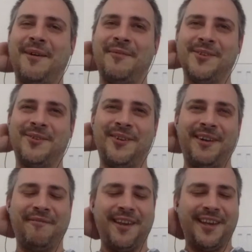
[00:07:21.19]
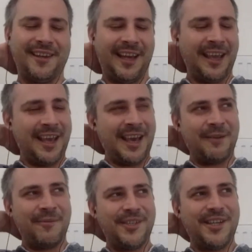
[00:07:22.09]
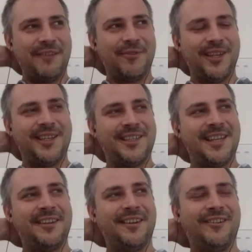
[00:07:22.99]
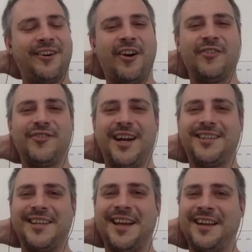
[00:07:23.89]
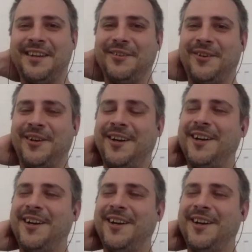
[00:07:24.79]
I was already thinking like, I wish they would extend our contracts, or